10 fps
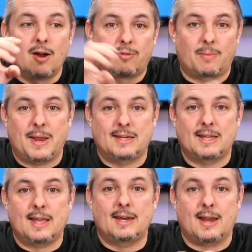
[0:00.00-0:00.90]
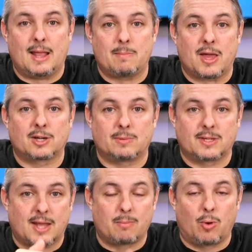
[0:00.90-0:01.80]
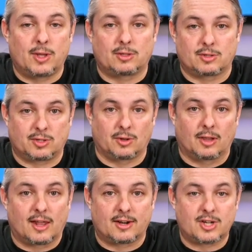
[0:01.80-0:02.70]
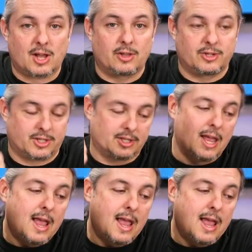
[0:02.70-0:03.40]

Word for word: From a day-to-day -day management standpoint, there's still a lot of challenges.